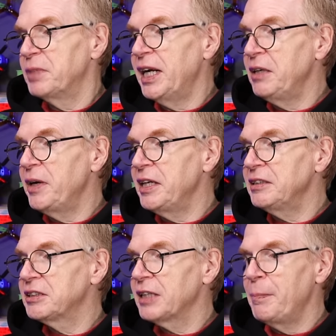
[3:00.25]
But
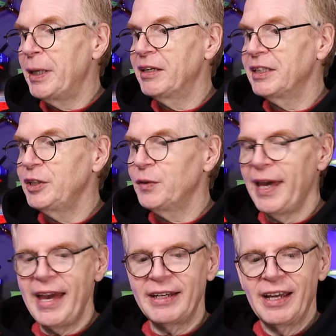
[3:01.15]
anyways, apparently you
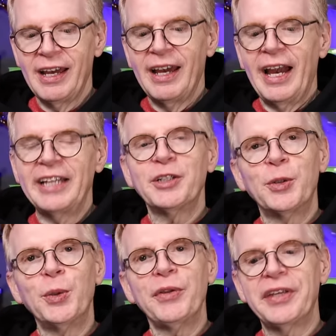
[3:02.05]
can. And the cool